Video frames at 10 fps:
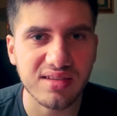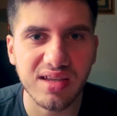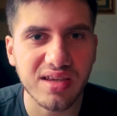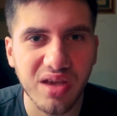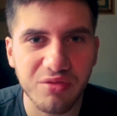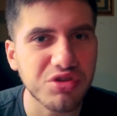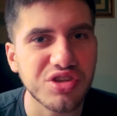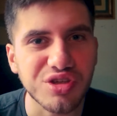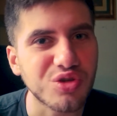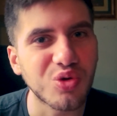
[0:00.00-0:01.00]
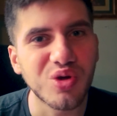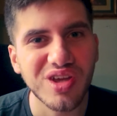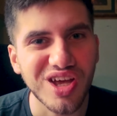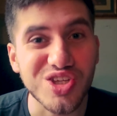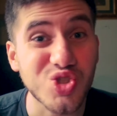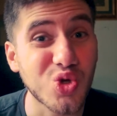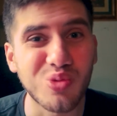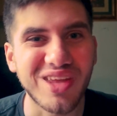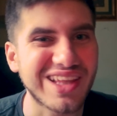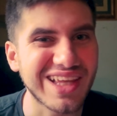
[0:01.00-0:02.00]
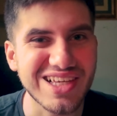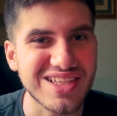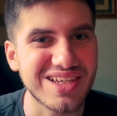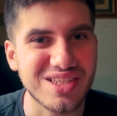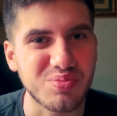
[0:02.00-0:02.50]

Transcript: Like everything you assume that laziness